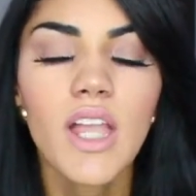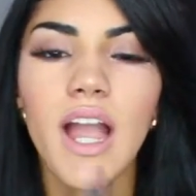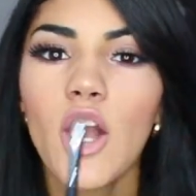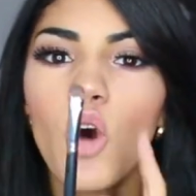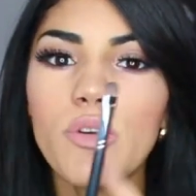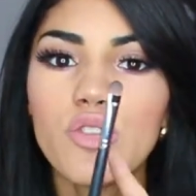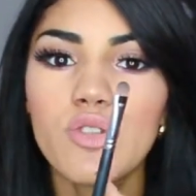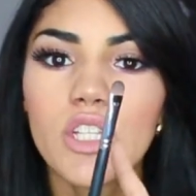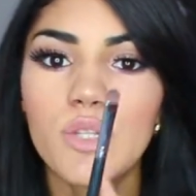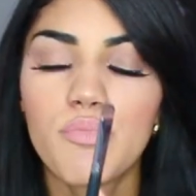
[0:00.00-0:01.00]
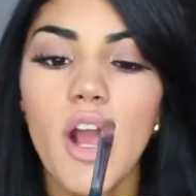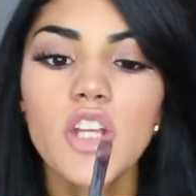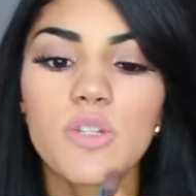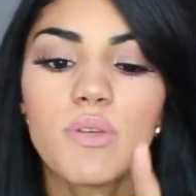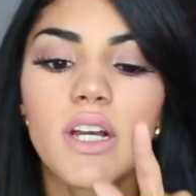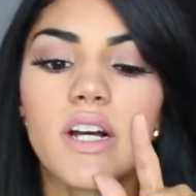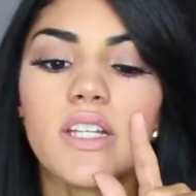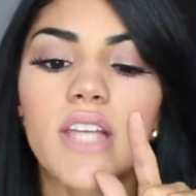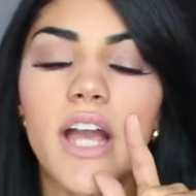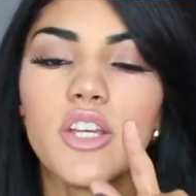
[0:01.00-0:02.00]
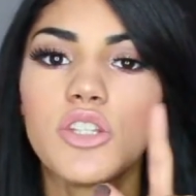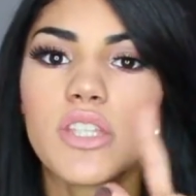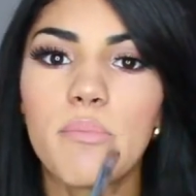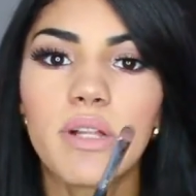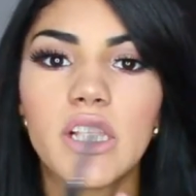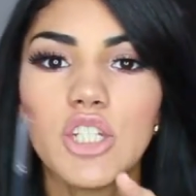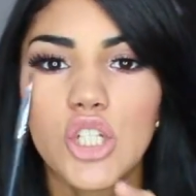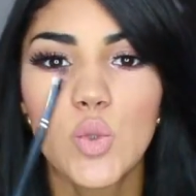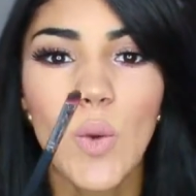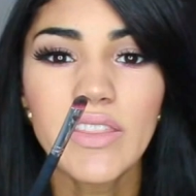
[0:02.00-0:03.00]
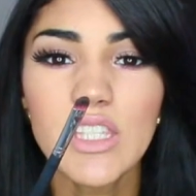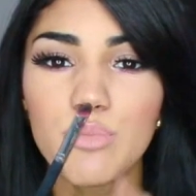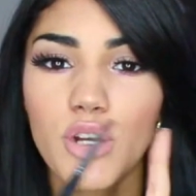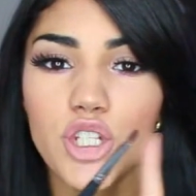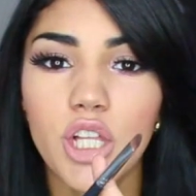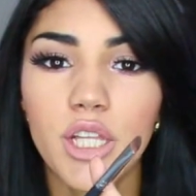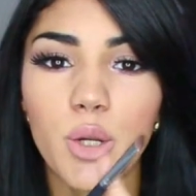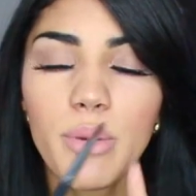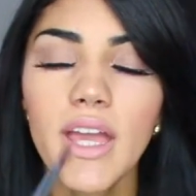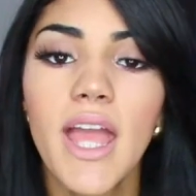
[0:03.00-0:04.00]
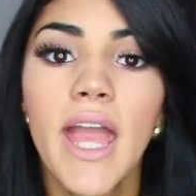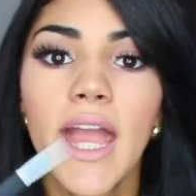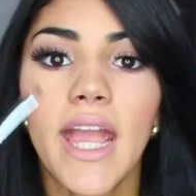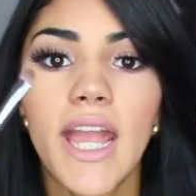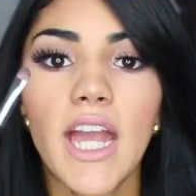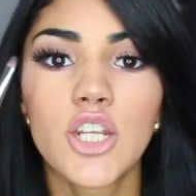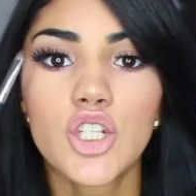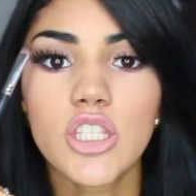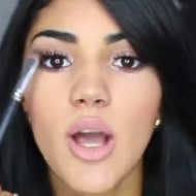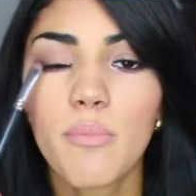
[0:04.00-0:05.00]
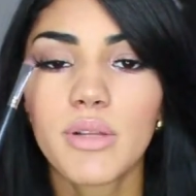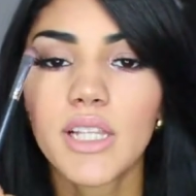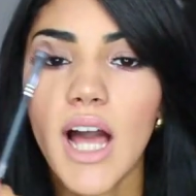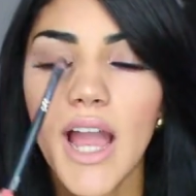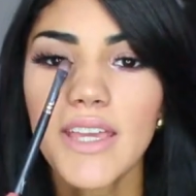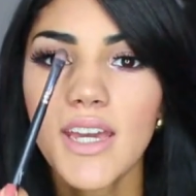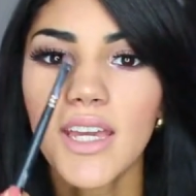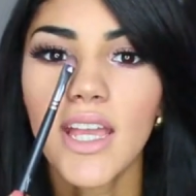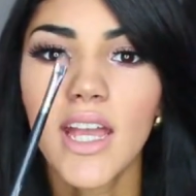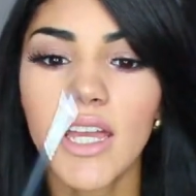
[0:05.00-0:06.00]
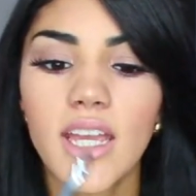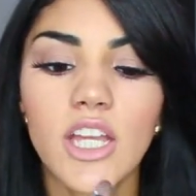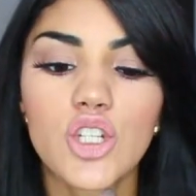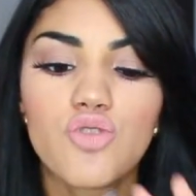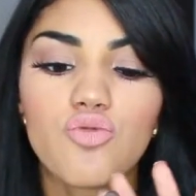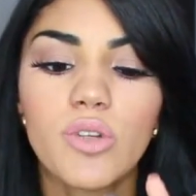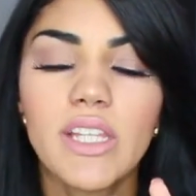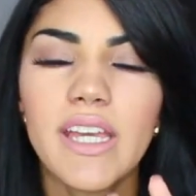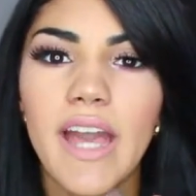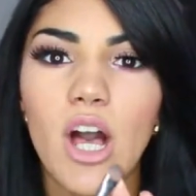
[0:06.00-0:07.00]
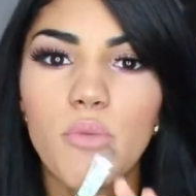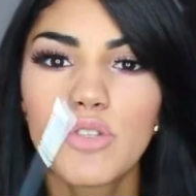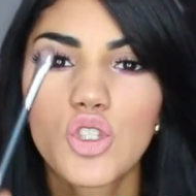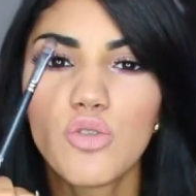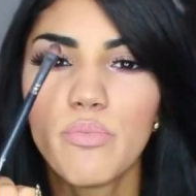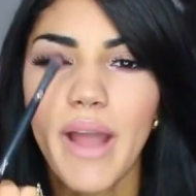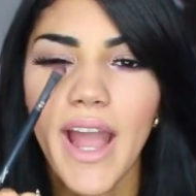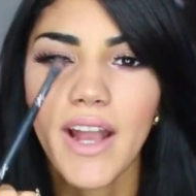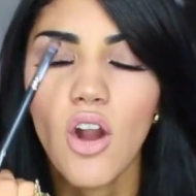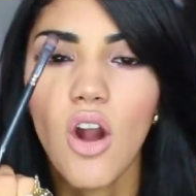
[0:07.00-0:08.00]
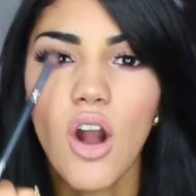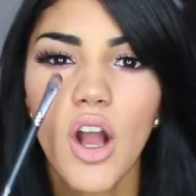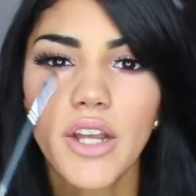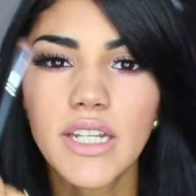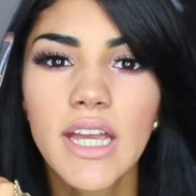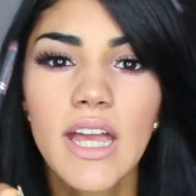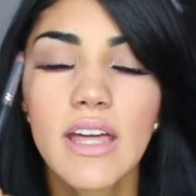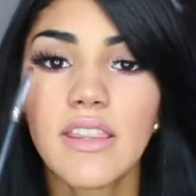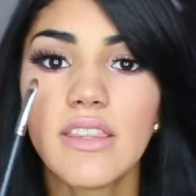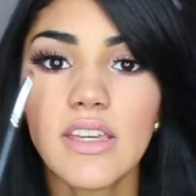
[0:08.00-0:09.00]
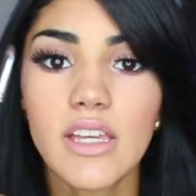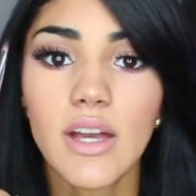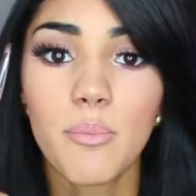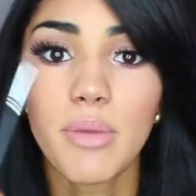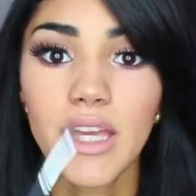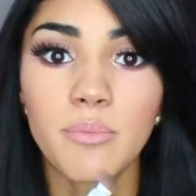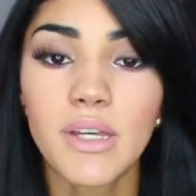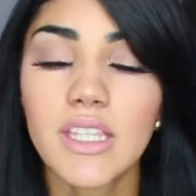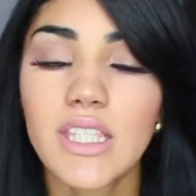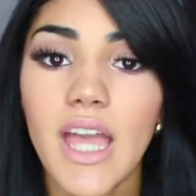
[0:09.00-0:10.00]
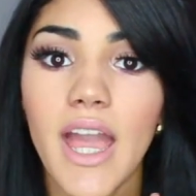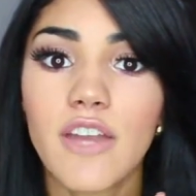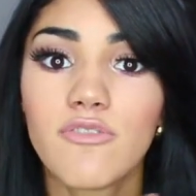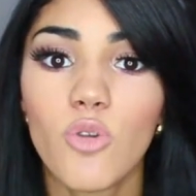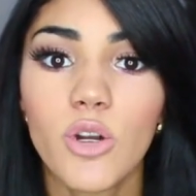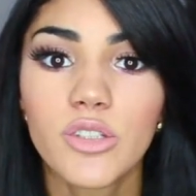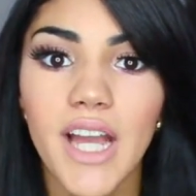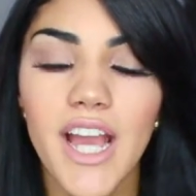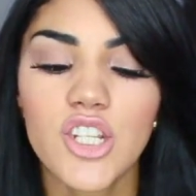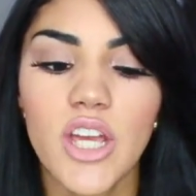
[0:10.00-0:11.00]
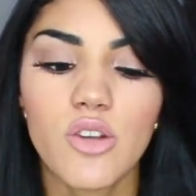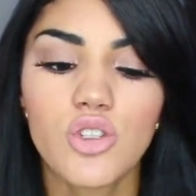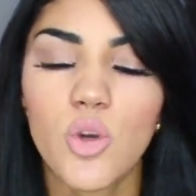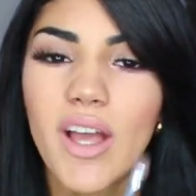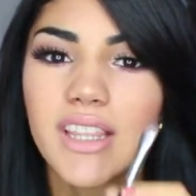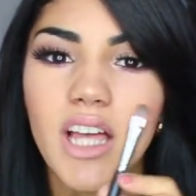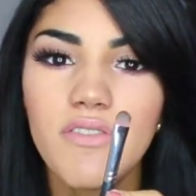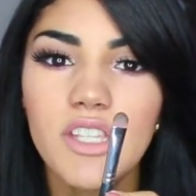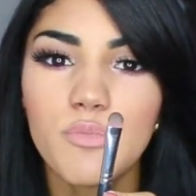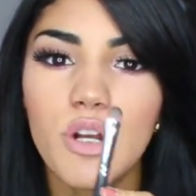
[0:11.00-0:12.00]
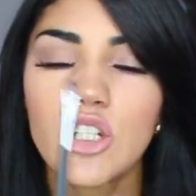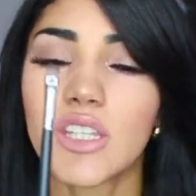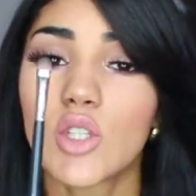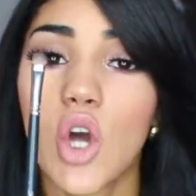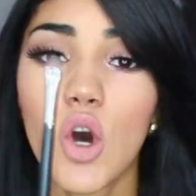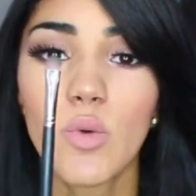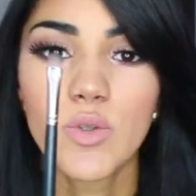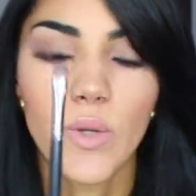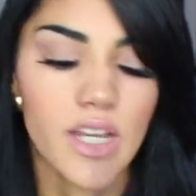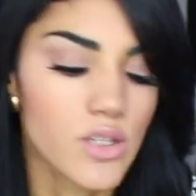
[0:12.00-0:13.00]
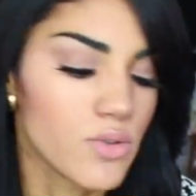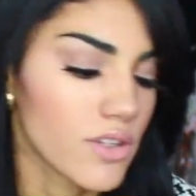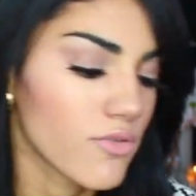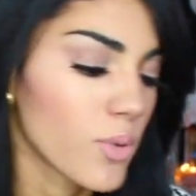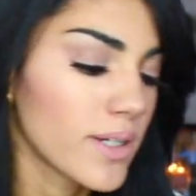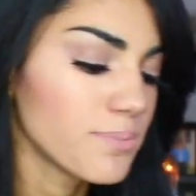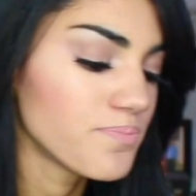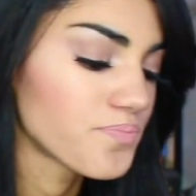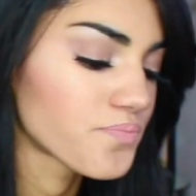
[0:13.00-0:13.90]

I always use this brush because I typically just wet this brush a little bit and just apply it, and it just really helps to pack on the pigments and foiled eyeshadow. So I love this brush and that's always what I use it for.